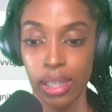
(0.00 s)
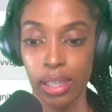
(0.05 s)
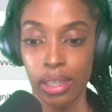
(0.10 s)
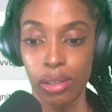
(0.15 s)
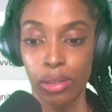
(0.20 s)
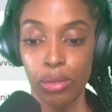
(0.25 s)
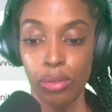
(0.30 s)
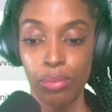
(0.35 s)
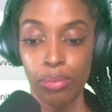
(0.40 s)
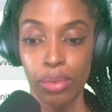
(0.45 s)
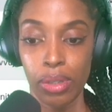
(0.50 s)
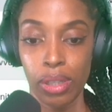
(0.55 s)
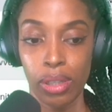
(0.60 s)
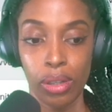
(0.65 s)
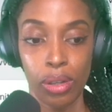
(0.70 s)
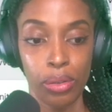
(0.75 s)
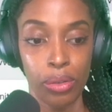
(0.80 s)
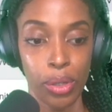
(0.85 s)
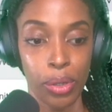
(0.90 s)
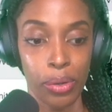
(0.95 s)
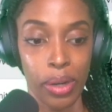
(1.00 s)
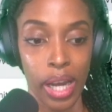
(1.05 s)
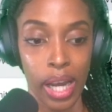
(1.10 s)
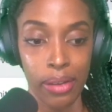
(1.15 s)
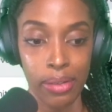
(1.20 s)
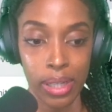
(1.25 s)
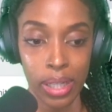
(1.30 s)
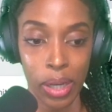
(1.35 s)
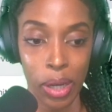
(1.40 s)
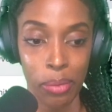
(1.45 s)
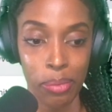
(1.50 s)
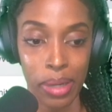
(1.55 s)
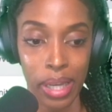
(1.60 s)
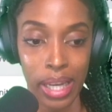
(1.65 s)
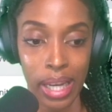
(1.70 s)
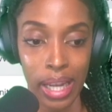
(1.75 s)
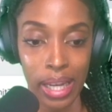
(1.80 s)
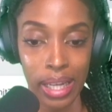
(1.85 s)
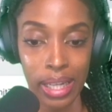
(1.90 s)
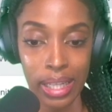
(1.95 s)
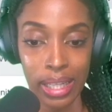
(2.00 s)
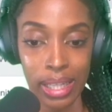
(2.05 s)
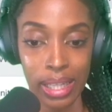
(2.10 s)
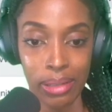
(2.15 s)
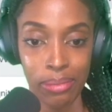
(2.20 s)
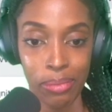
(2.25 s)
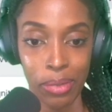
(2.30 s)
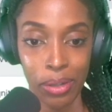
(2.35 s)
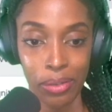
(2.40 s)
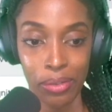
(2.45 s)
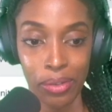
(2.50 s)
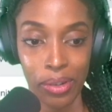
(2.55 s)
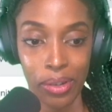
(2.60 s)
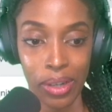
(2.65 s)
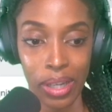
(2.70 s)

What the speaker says: Oops. Oh no, I have to copy and edit before I